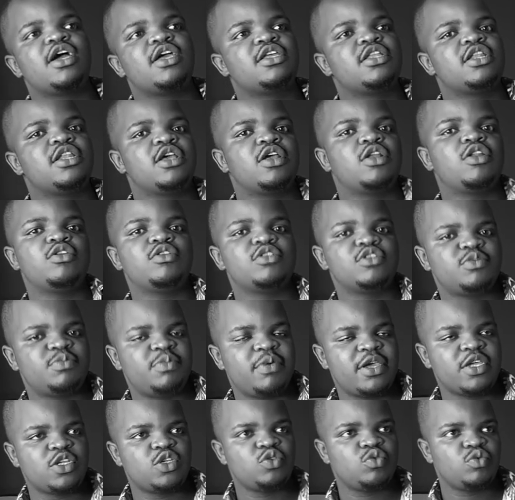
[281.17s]
actually close
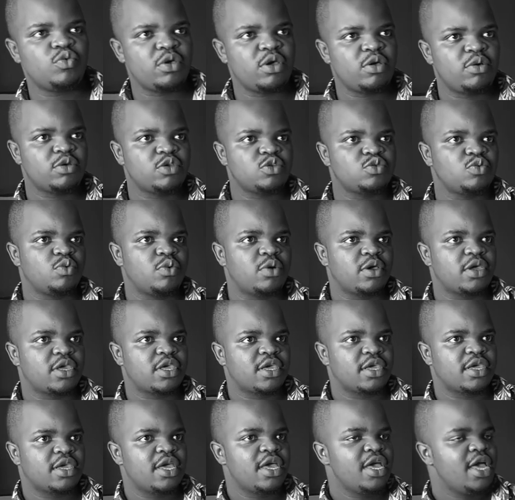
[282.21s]
by to where I was
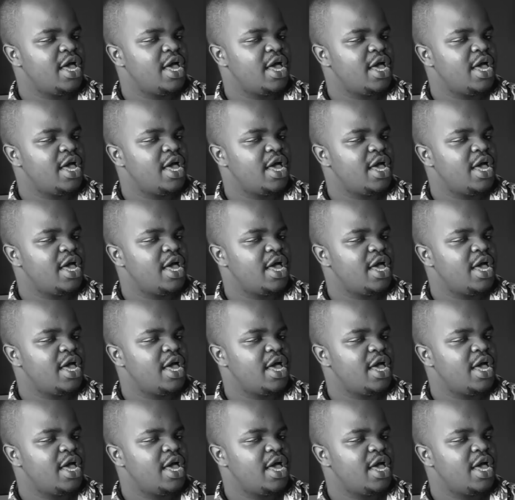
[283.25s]
working.